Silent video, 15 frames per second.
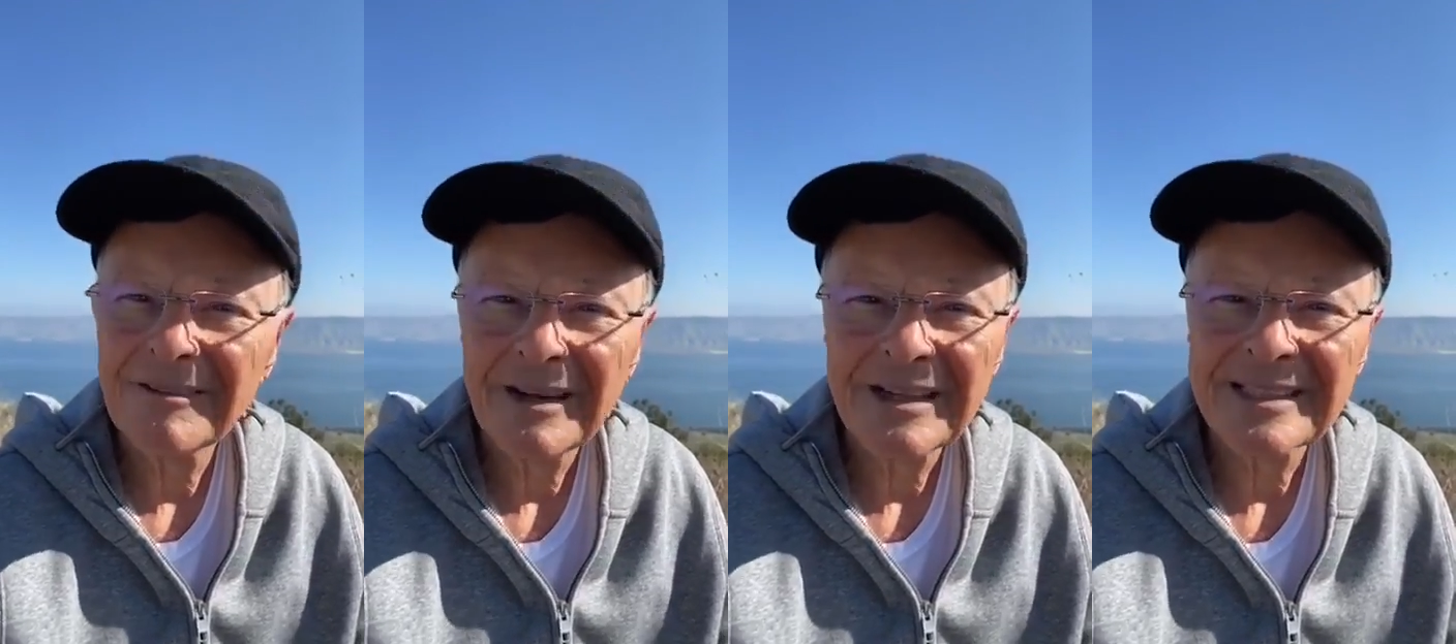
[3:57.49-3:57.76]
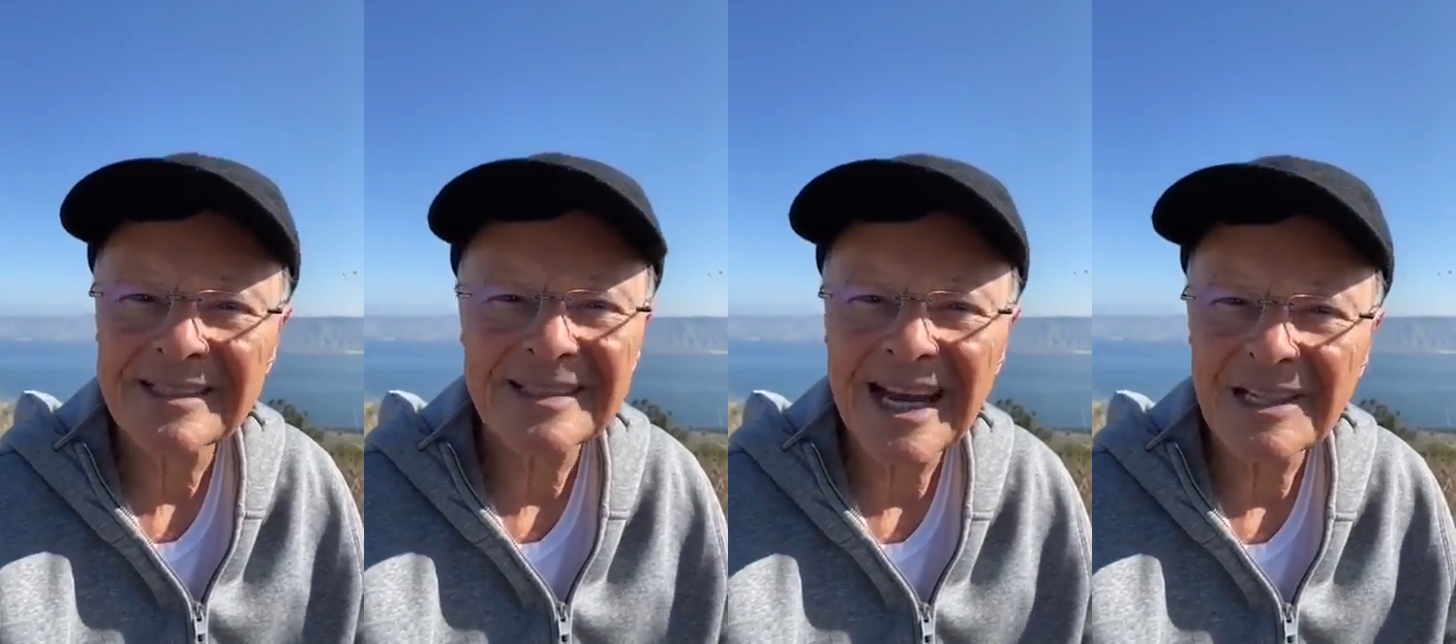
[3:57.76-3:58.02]

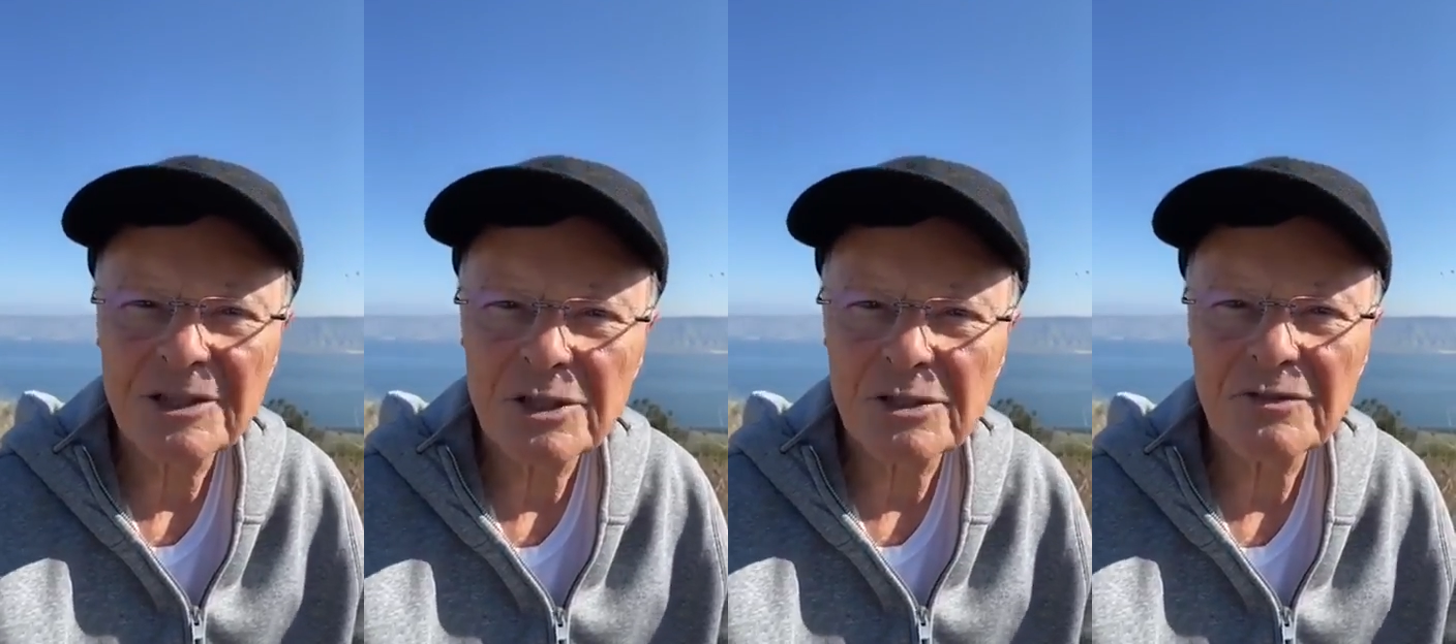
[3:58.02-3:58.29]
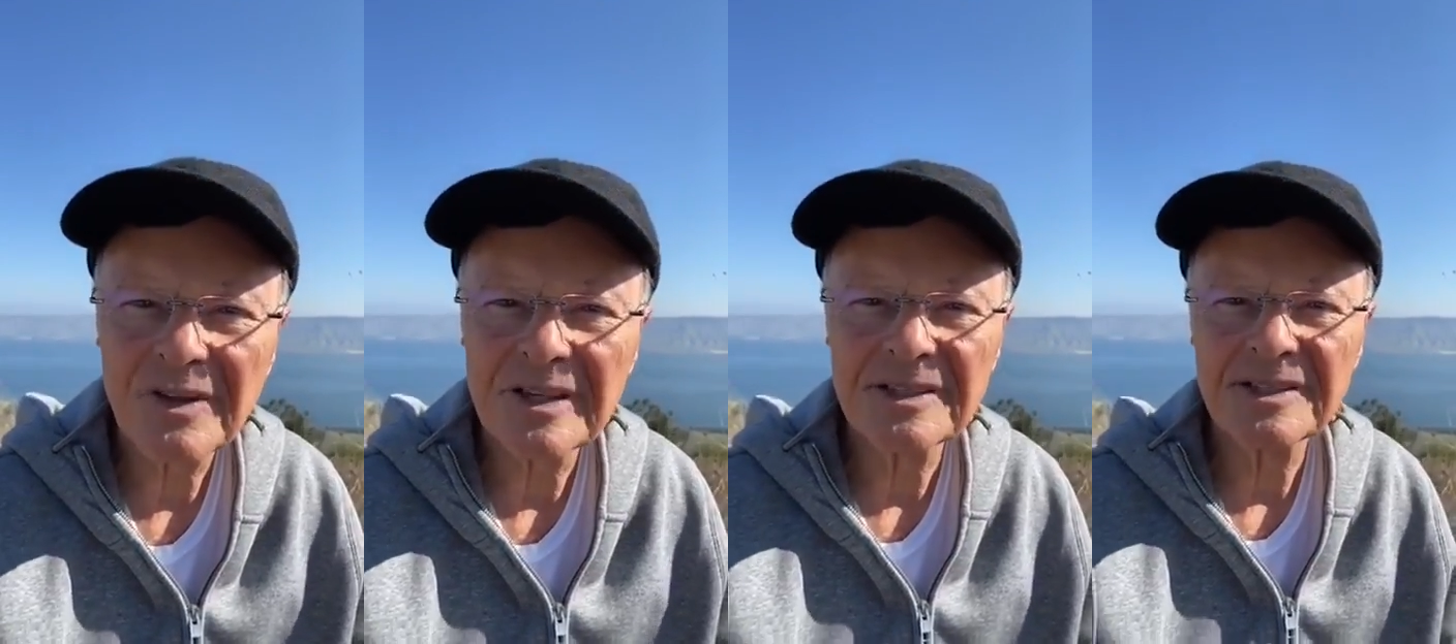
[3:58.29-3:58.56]
of the
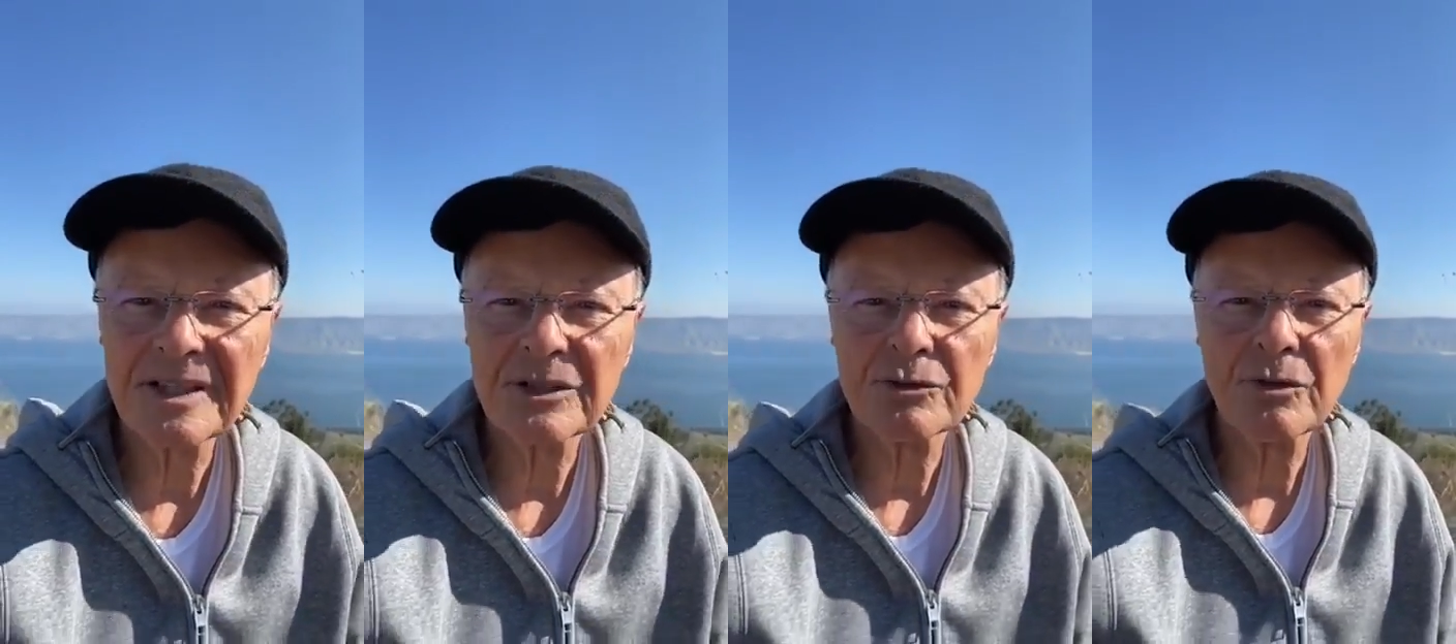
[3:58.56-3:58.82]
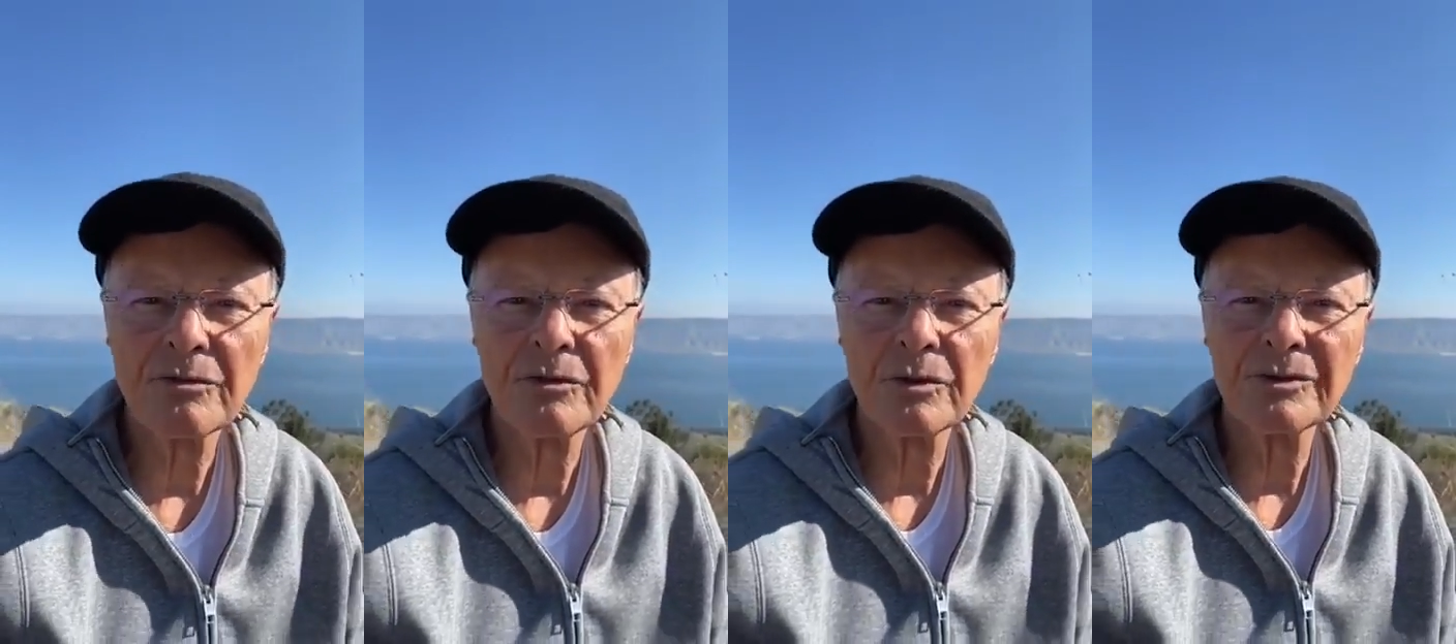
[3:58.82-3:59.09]
will.
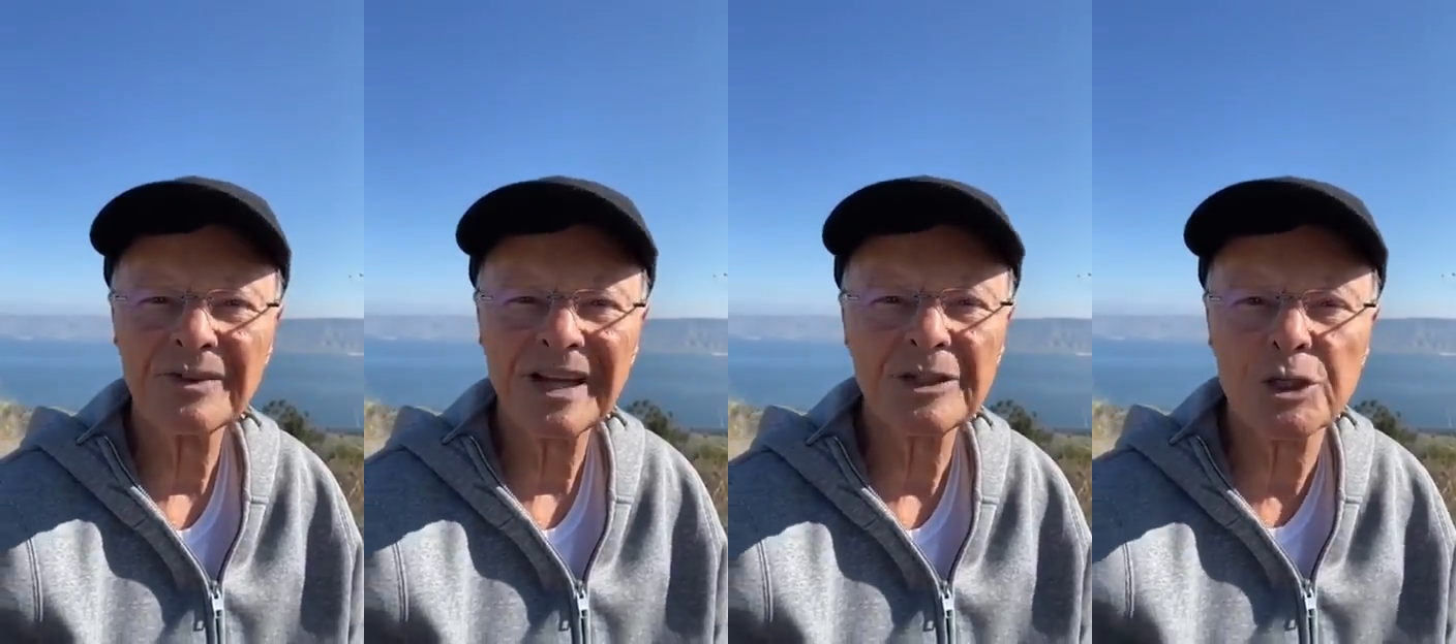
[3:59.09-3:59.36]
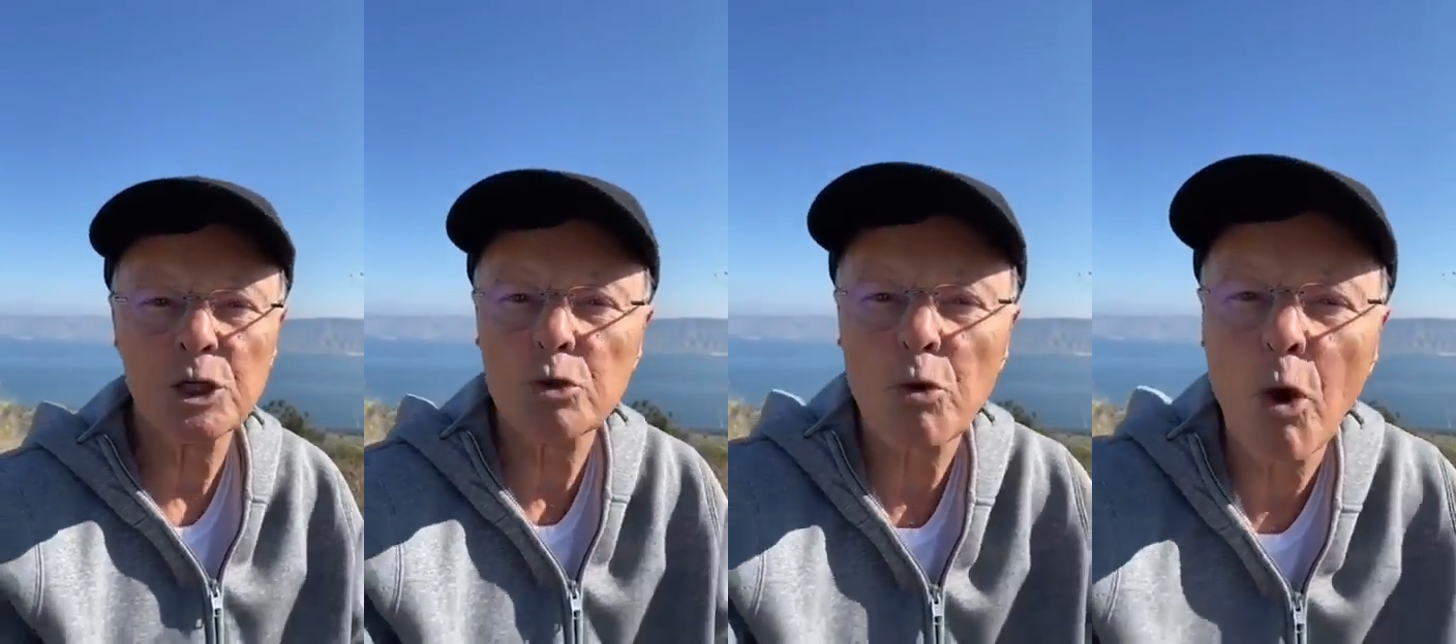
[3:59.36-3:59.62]

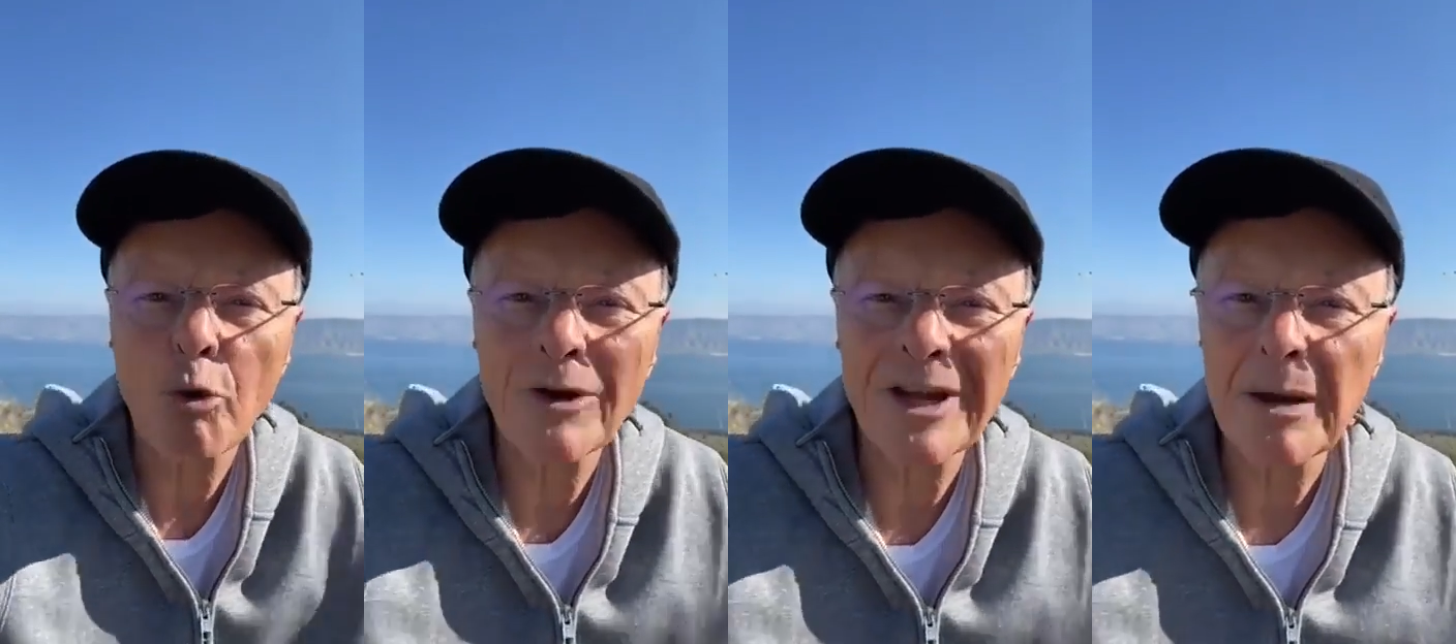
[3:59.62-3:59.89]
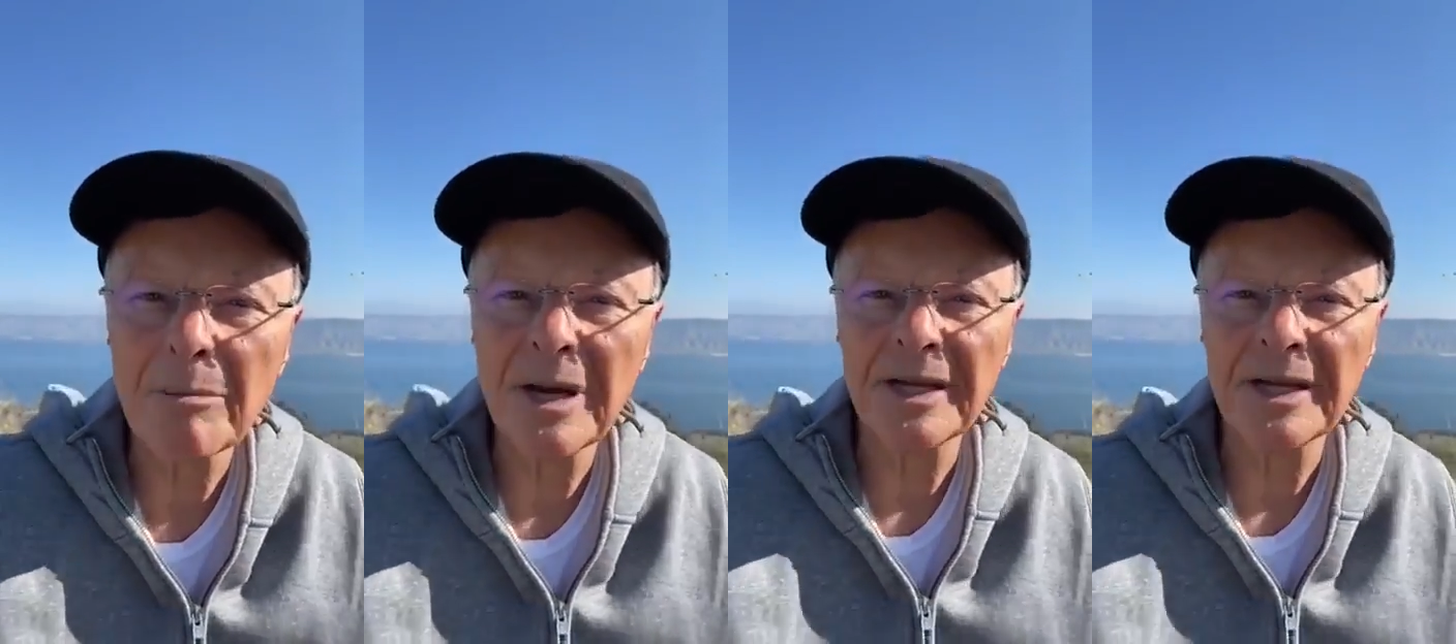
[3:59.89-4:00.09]
It